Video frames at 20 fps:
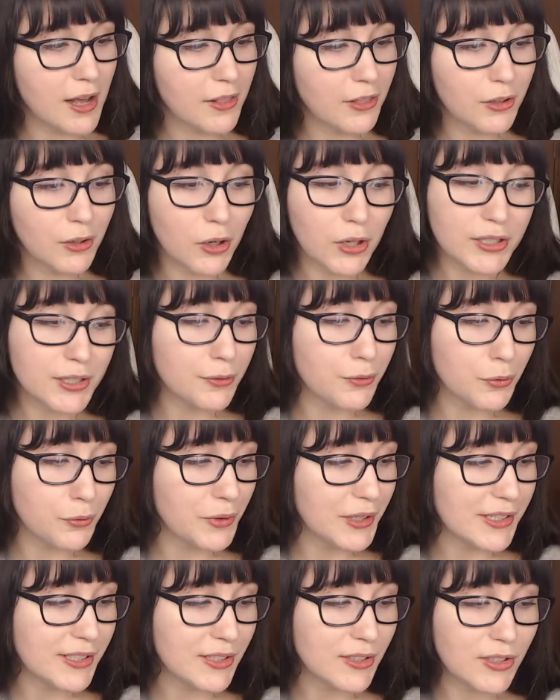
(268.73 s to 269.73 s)
There are different
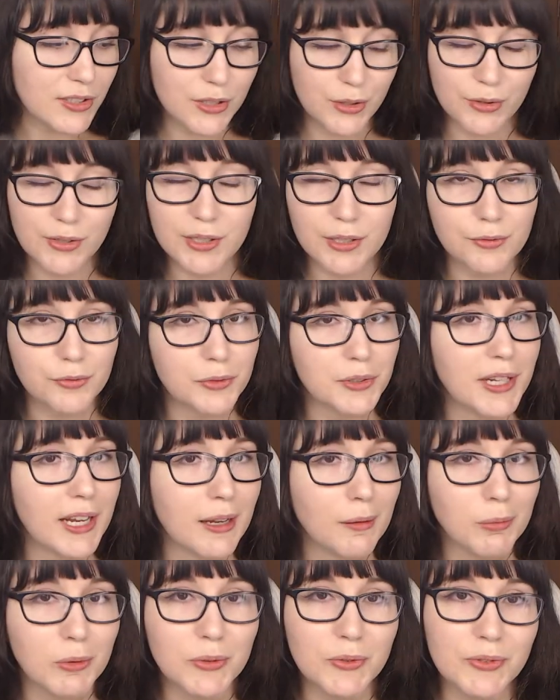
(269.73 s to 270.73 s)
reasons to use different
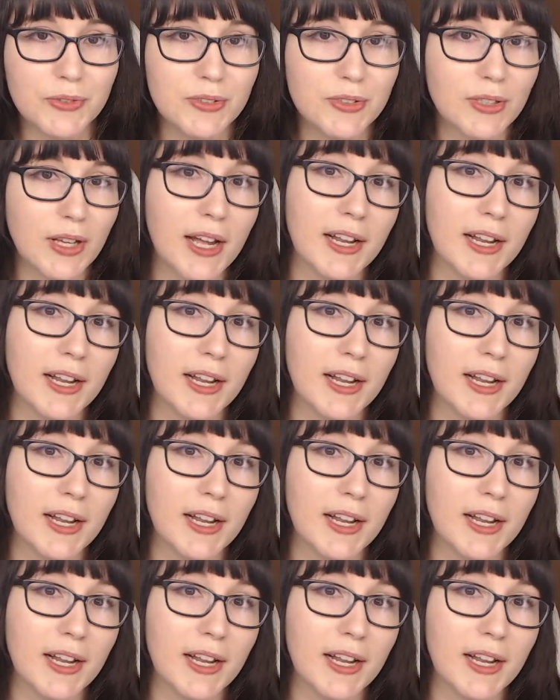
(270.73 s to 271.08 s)
cables,